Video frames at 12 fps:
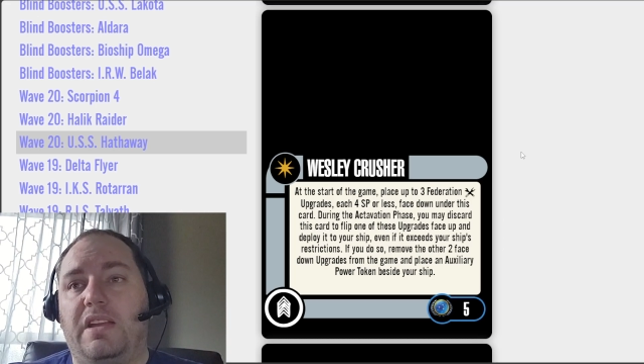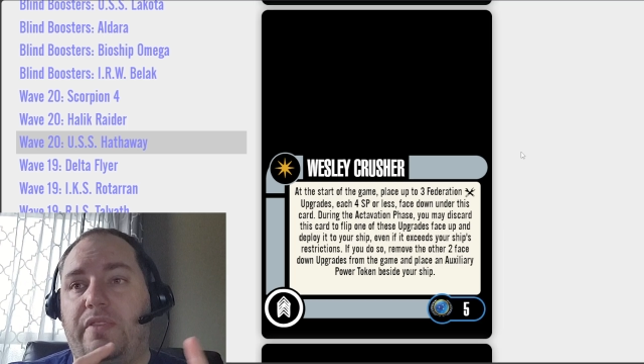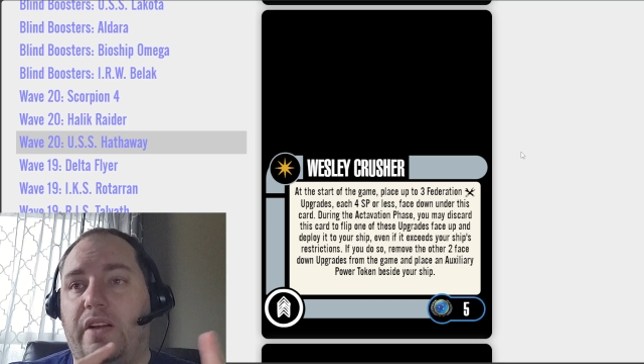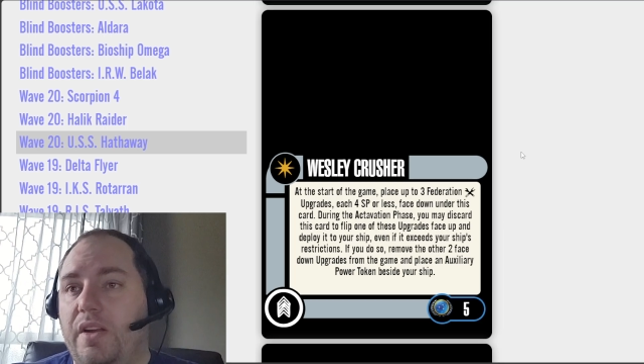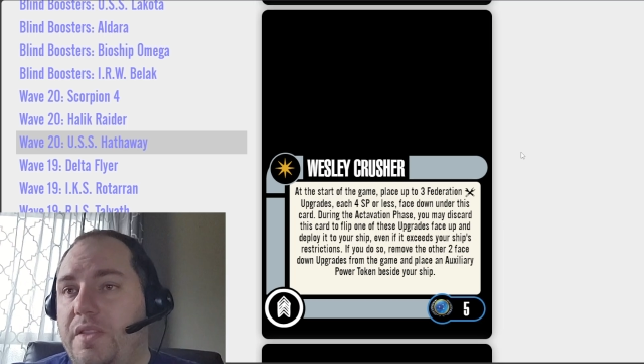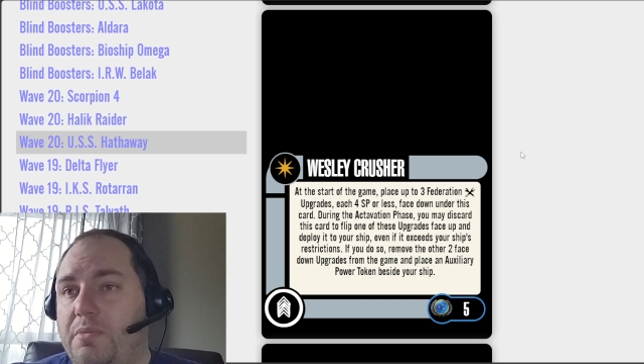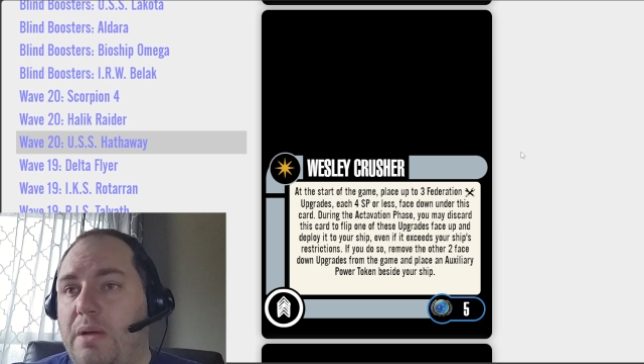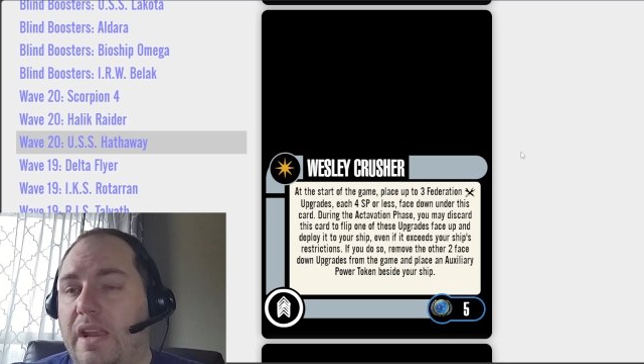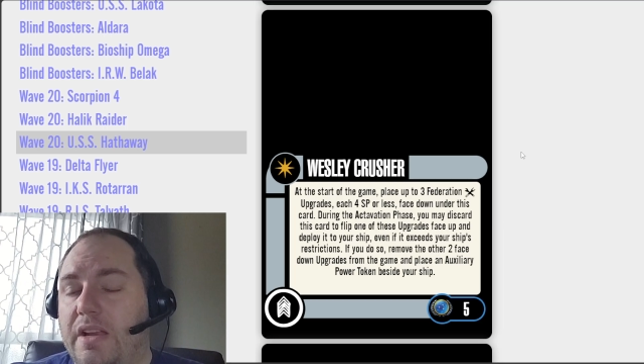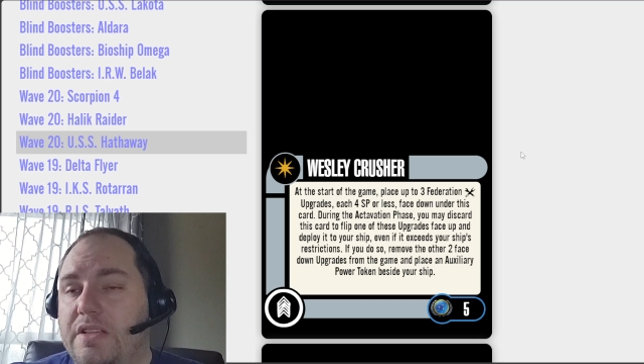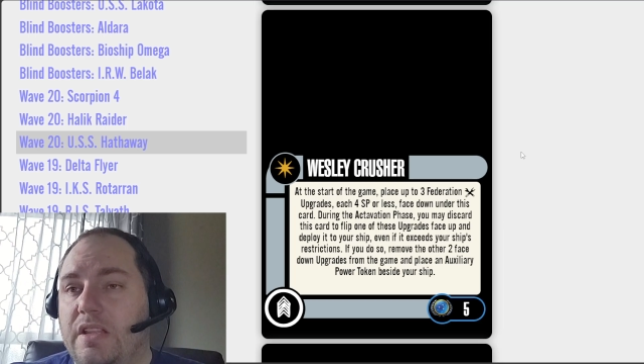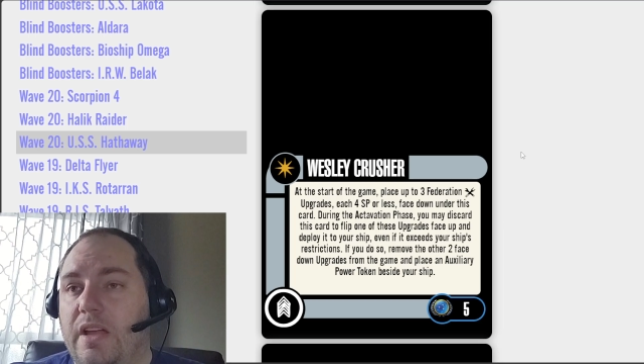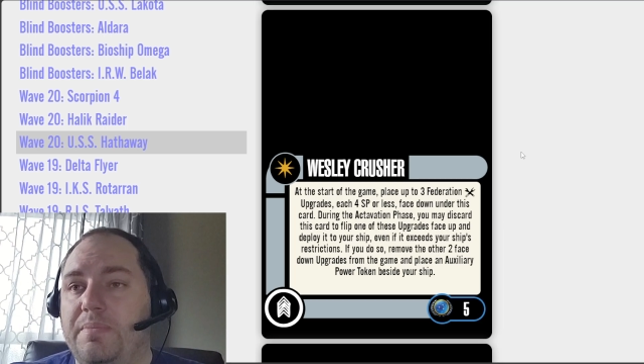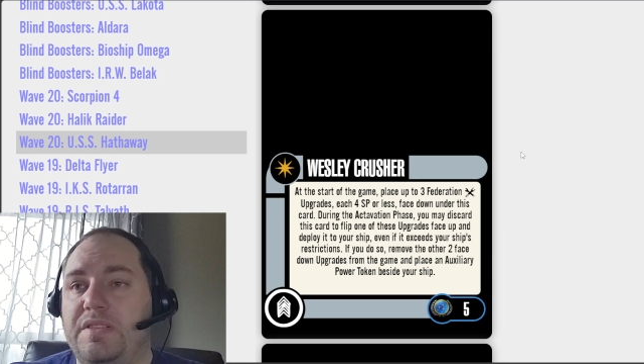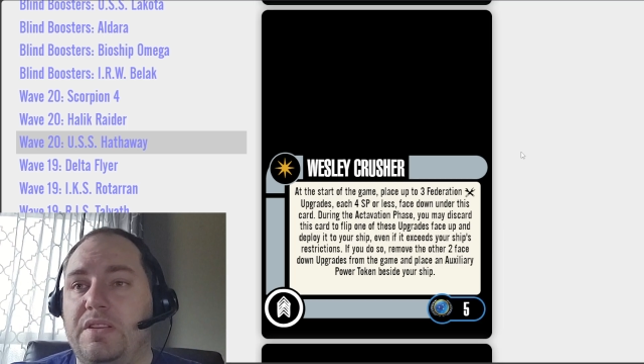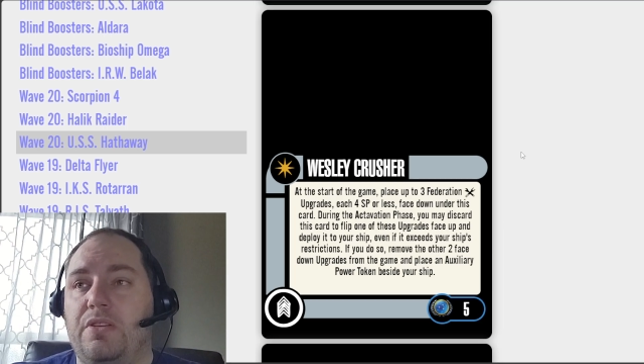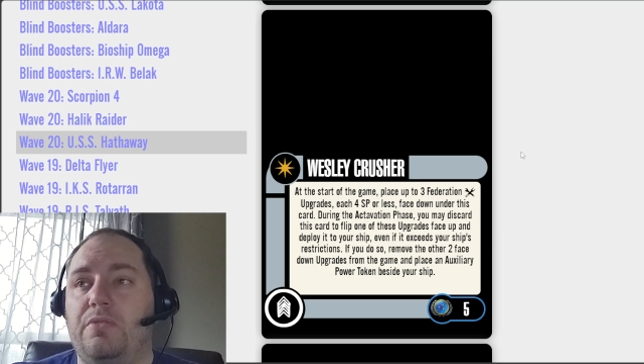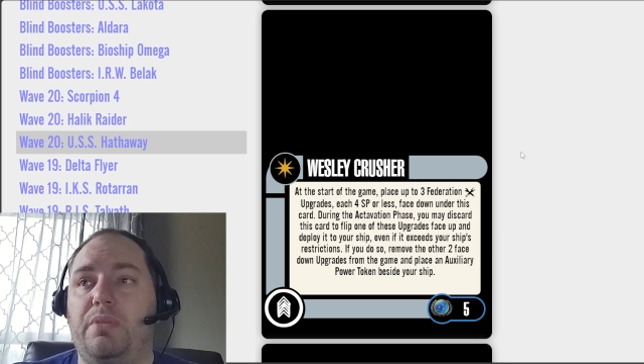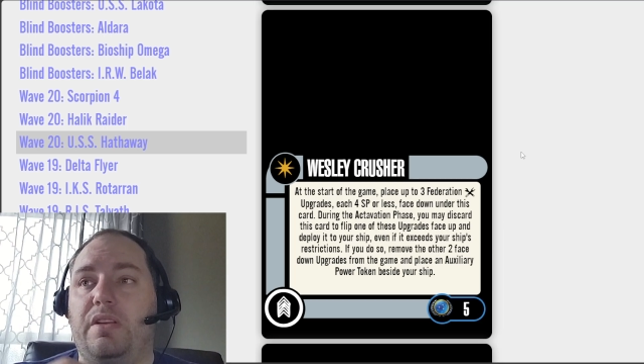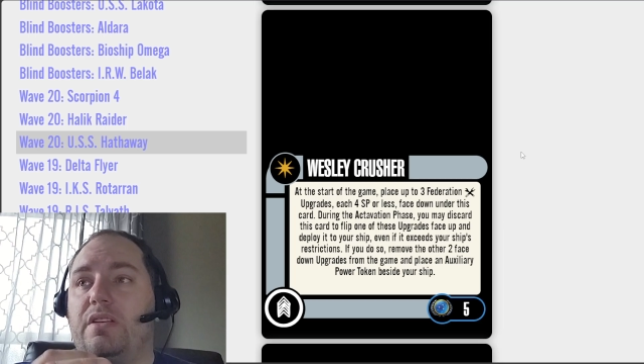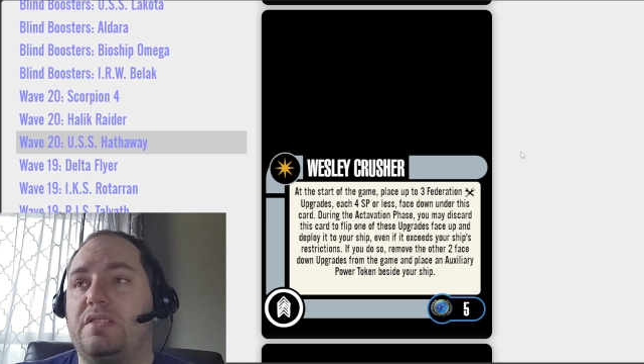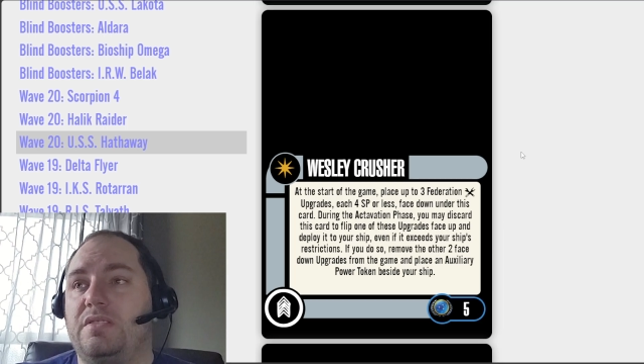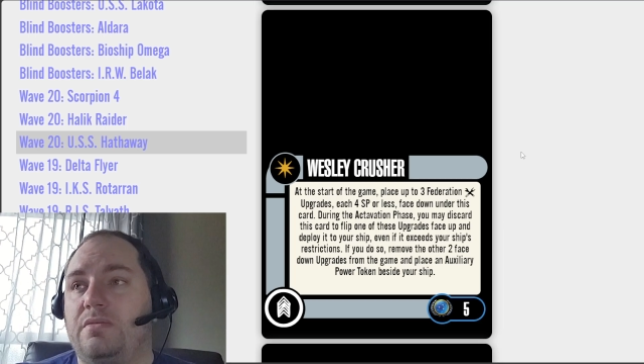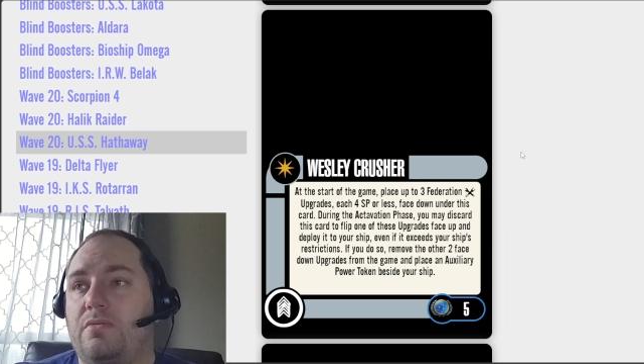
very thematic to the episode because